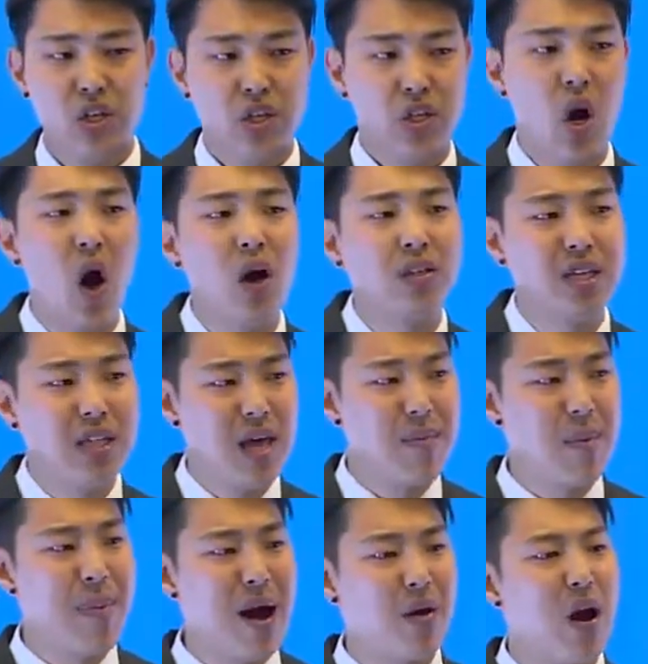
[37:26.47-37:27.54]
talk to them
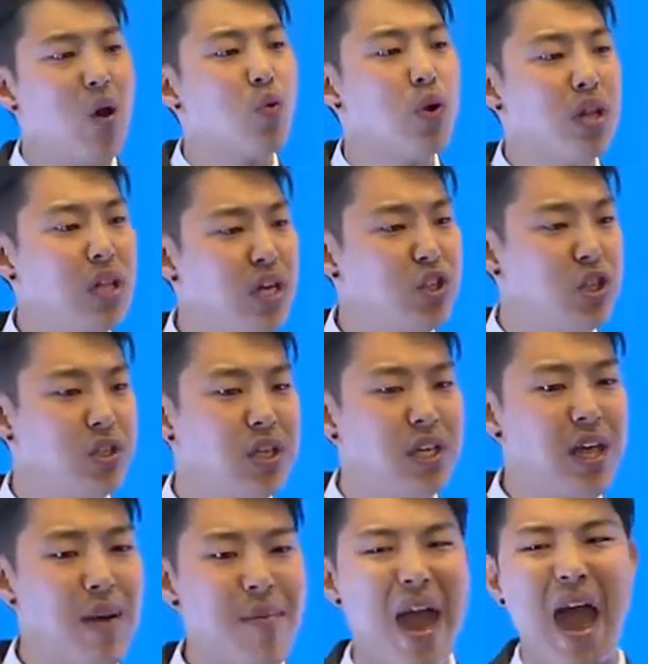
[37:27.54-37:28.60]
about a religion, to
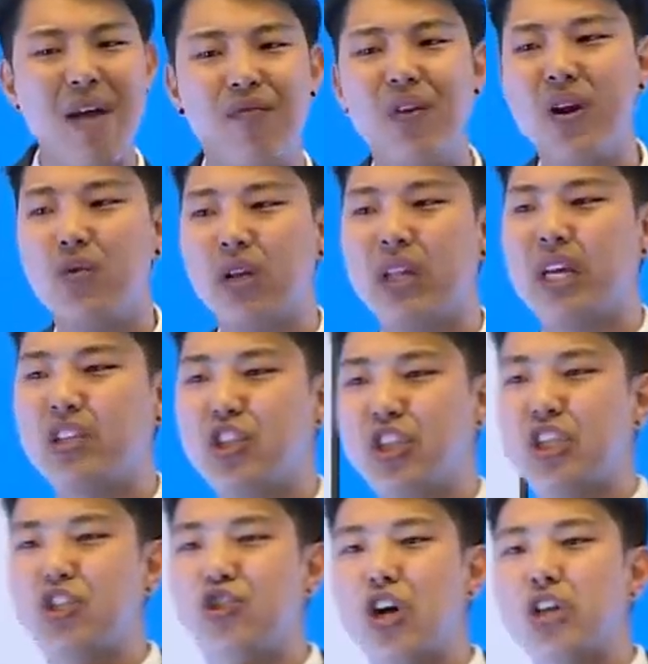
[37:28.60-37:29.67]
them, every religion
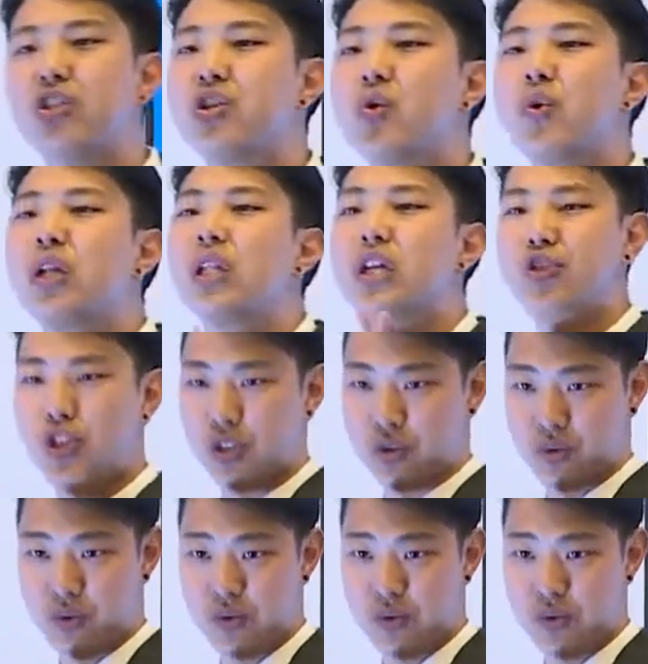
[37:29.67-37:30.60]
is just a religion.